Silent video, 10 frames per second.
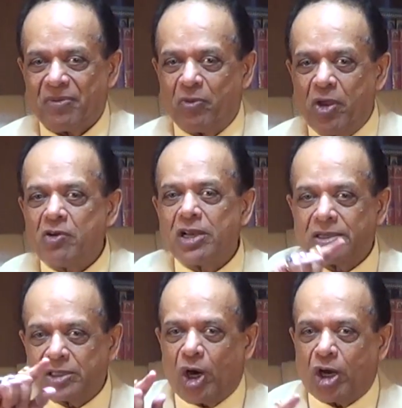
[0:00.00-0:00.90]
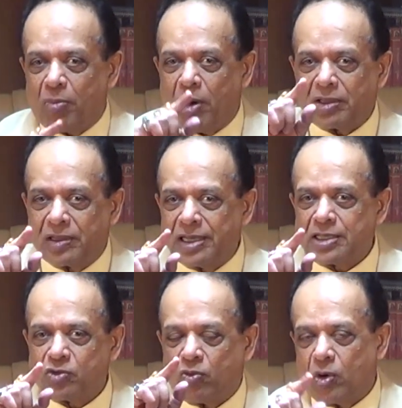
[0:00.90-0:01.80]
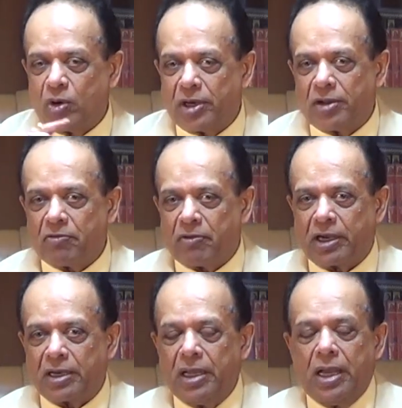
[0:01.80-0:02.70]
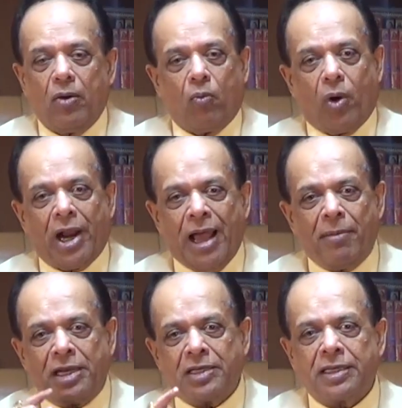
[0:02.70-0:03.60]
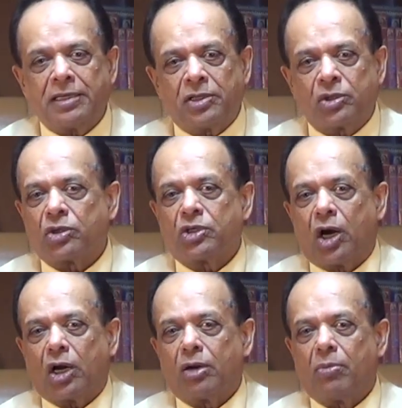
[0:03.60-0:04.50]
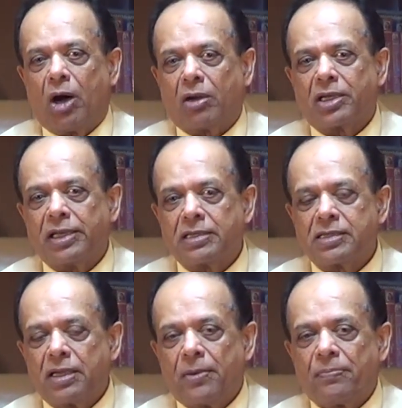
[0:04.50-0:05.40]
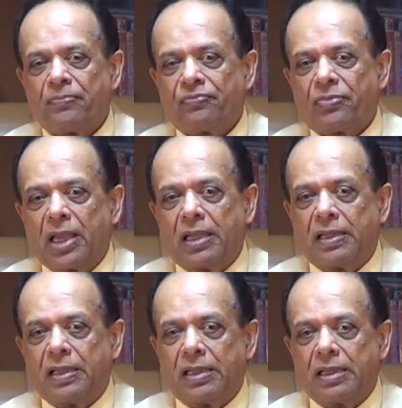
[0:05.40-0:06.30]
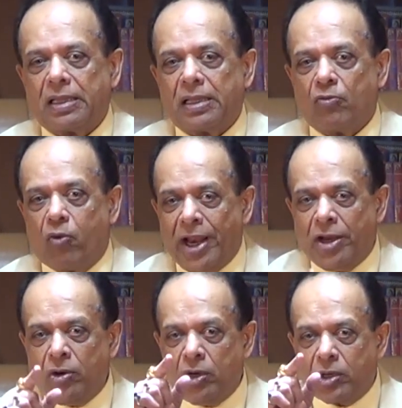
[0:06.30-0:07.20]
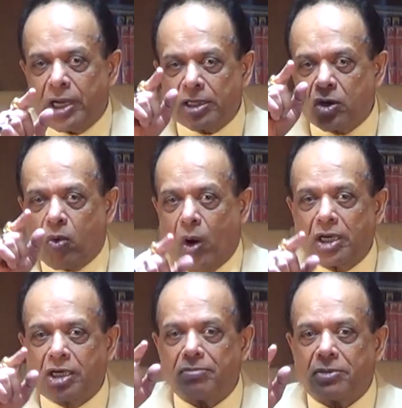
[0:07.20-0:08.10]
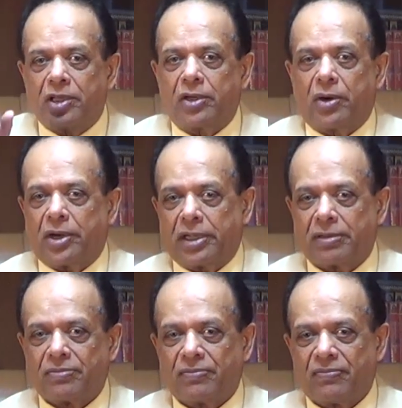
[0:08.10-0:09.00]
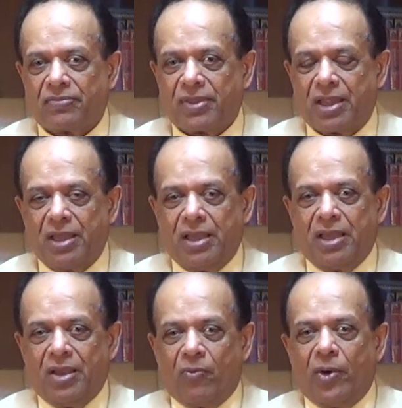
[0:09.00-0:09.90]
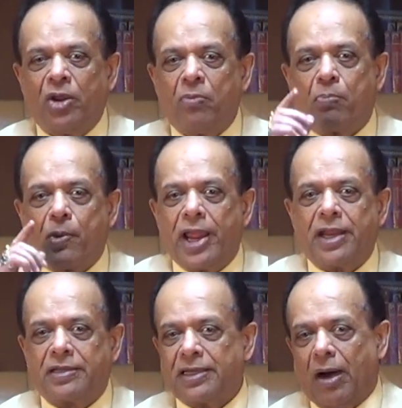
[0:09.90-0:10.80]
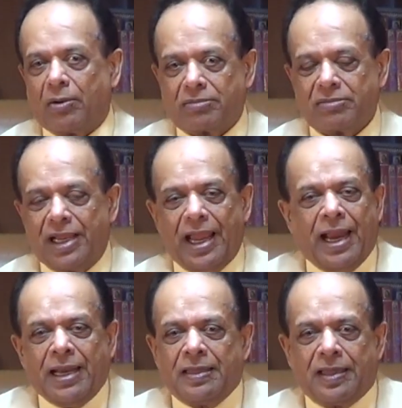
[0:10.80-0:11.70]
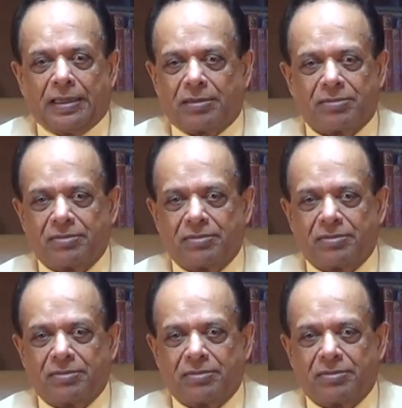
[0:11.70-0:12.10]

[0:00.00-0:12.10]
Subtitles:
We will talk about this world different. What I'm intending to talk about is, when you look at quantum theory, when you break down anything,